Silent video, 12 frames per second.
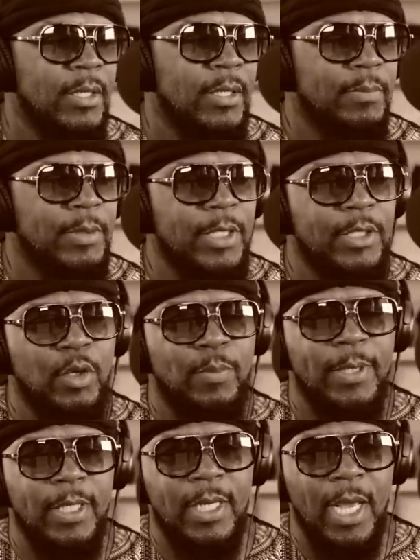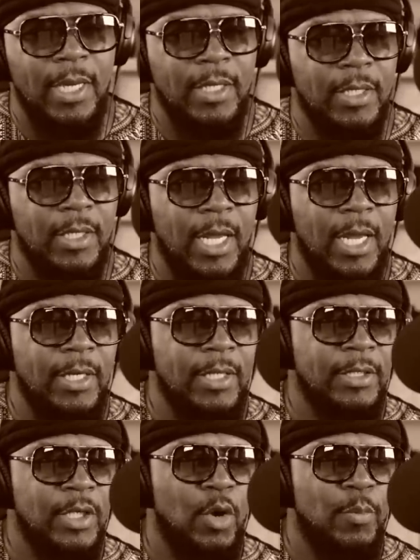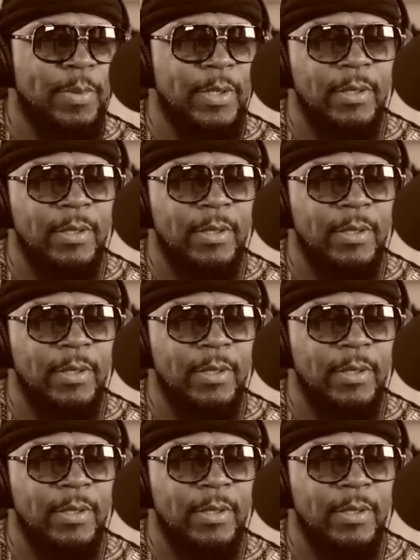Please open the gate. The gate is open.